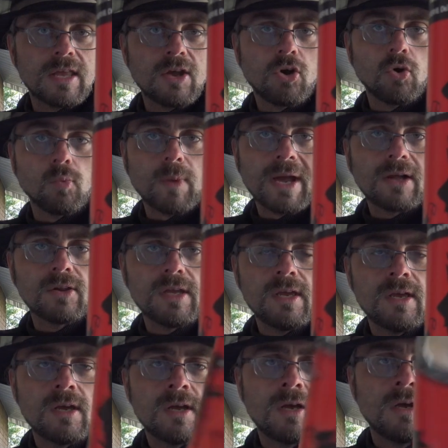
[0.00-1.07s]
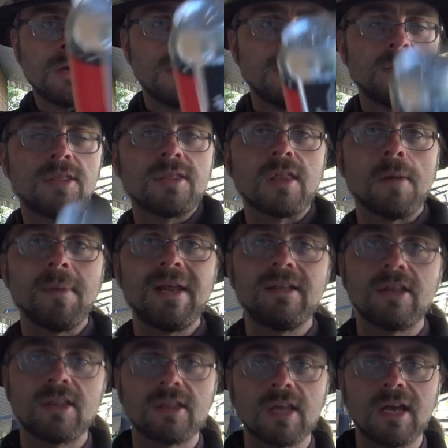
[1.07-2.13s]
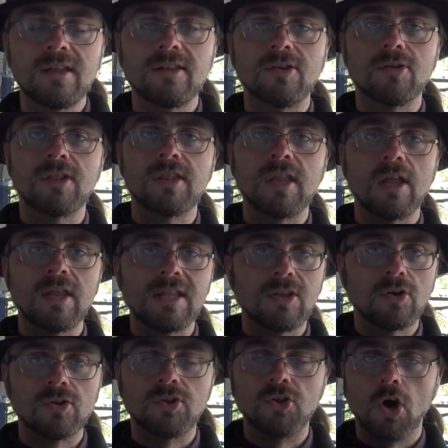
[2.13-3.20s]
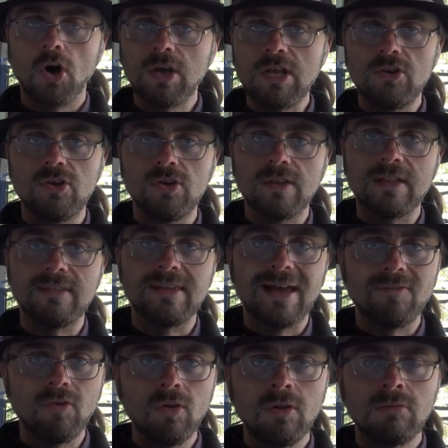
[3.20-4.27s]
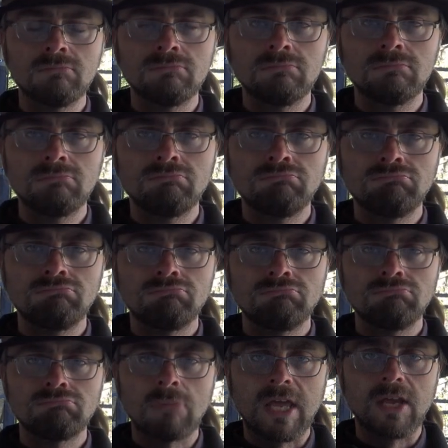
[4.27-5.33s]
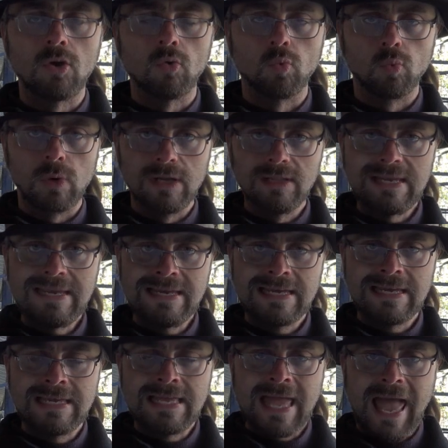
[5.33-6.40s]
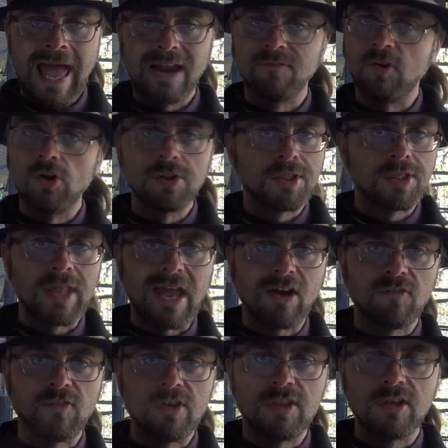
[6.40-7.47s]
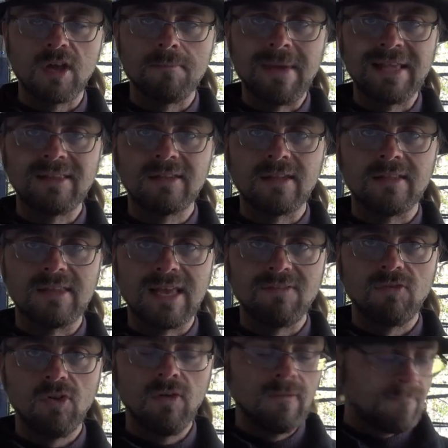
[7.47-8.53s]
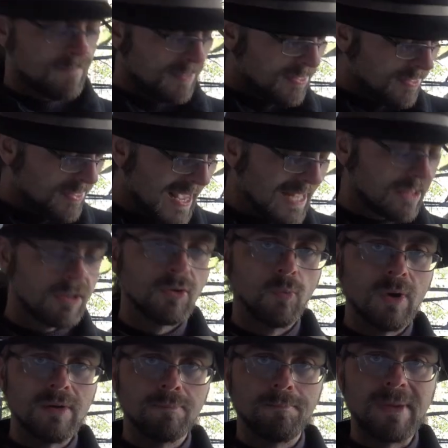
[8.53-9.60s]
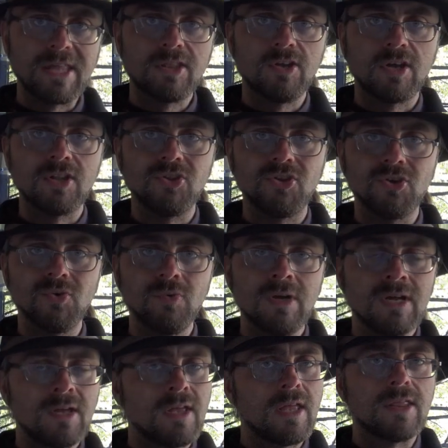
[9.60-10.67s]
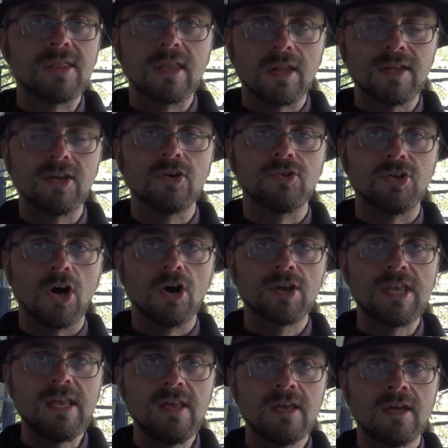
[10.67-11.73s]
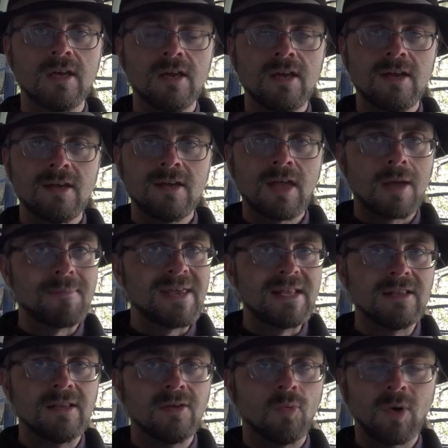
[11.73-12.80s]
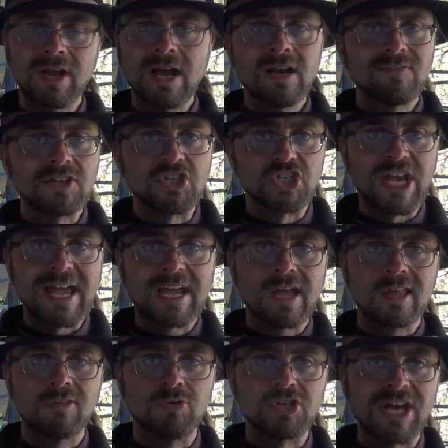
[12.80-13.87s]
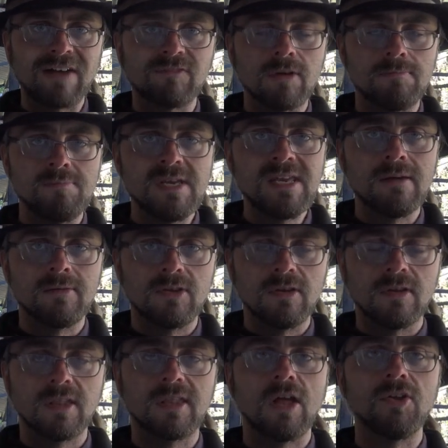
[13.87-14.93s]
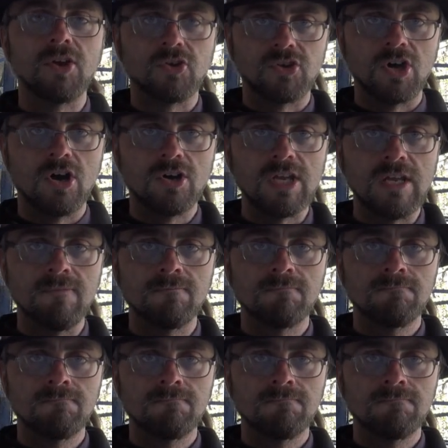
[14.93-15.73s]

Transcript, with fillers: thing correctly, somebody decided they're selling their donkey to the devil? Like, really? Out of all the sacrifice you can make to the devil, that's the best you can do, is selling your donkey? I mean, what kind of a jackass would you have to be if to sell your donkey?